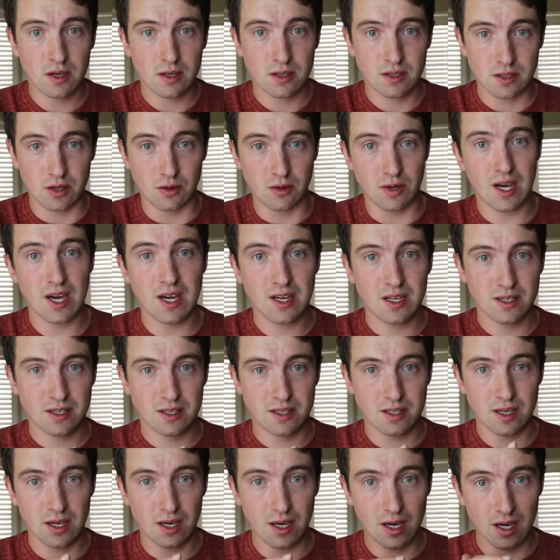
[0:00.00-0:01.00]
So
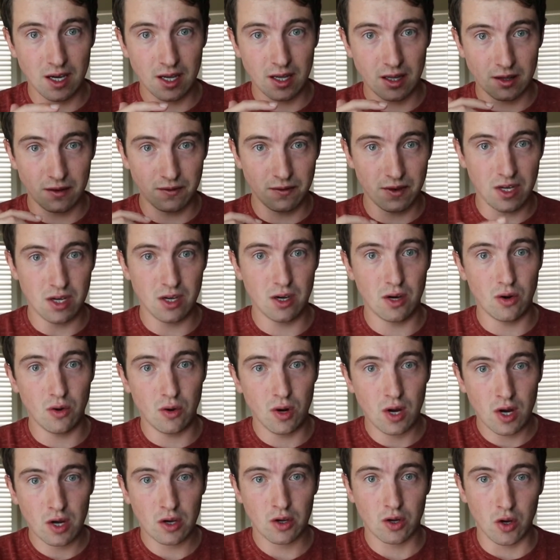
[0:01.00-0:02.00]
next in the
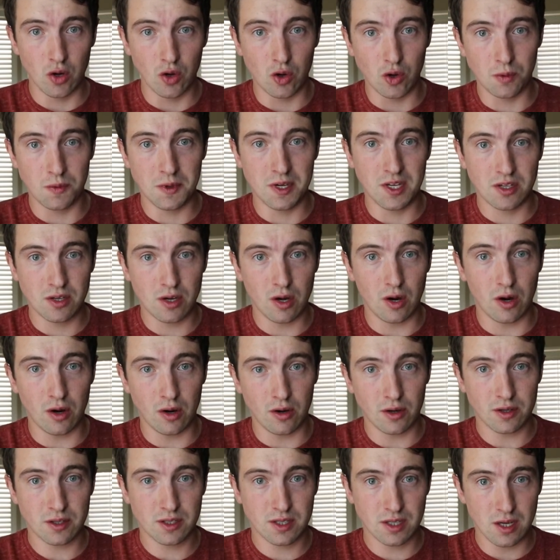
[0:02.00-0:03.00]
video, Colby
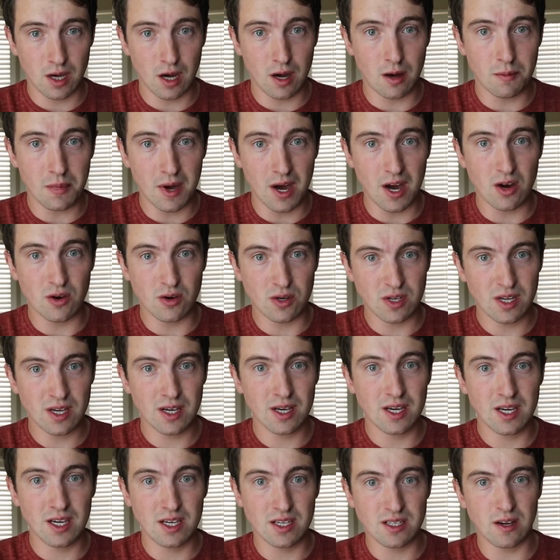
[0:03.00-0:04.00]
talks about
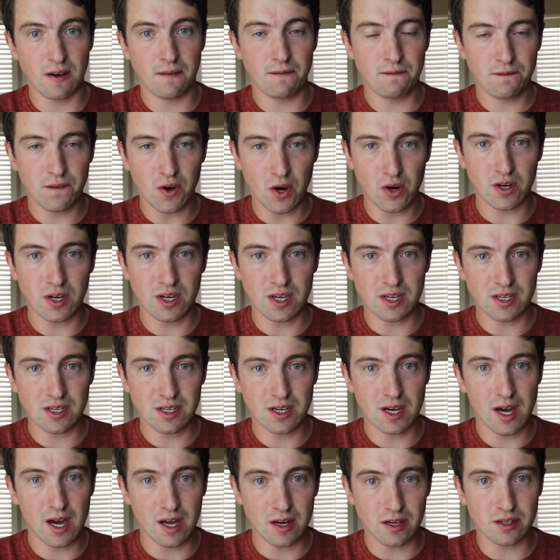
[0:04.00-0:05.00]
his fuck it
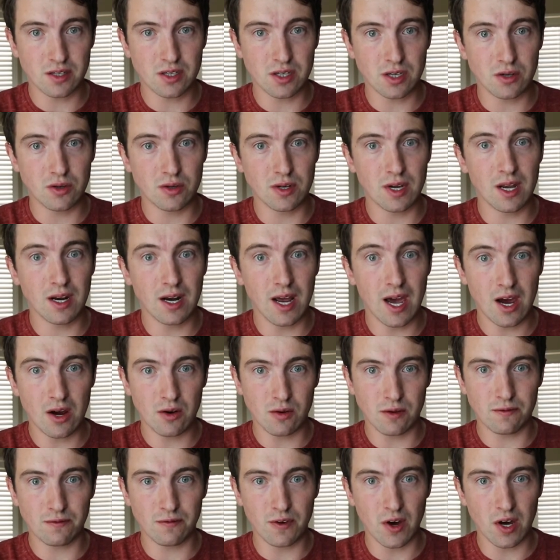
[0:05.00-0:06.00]
attitude and how
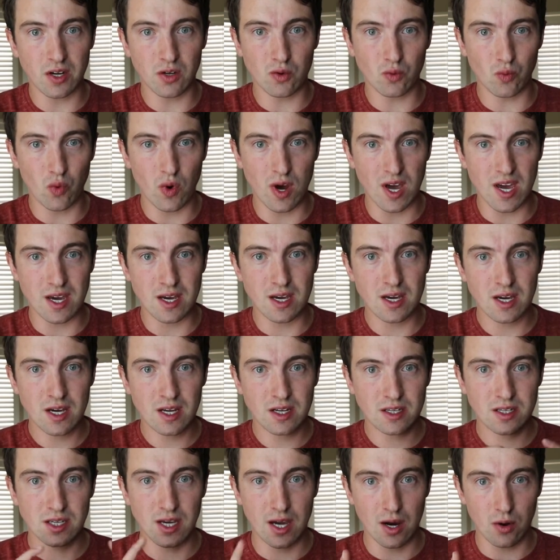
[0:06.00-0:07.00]
to find a way
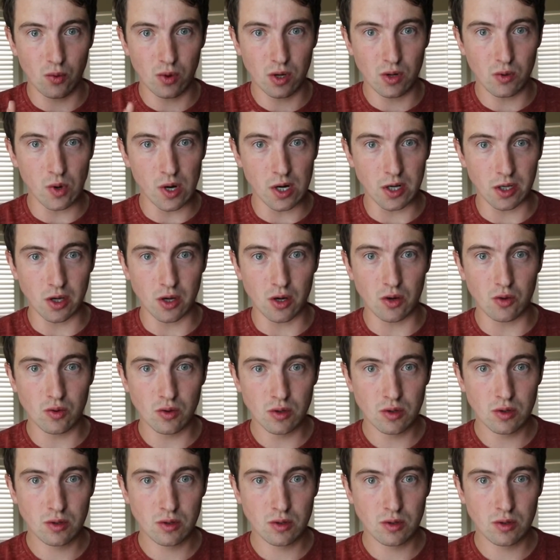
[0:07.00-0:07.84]
to get where you want to go.